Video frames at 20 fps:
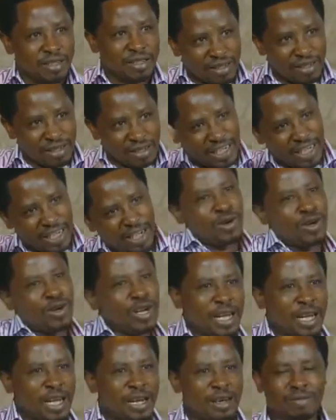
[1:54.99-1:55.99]
tell
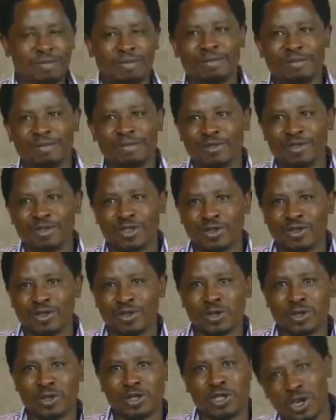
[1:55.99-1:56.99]
them to
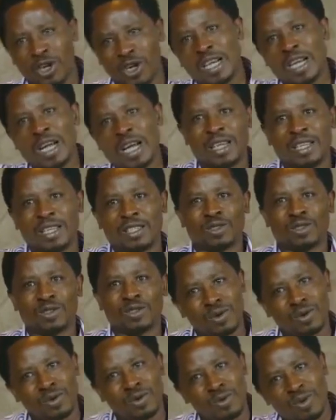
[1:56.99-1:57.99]
join us
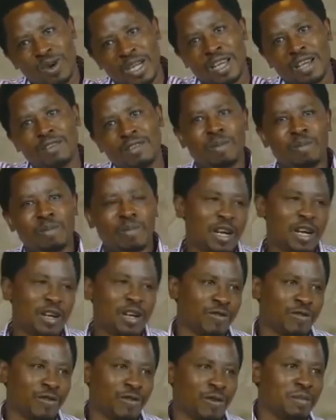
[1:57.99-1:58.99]
through whatever
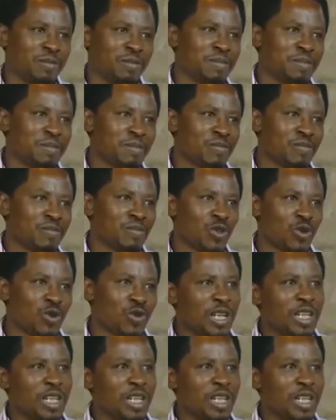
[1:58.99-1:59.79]
platform, whether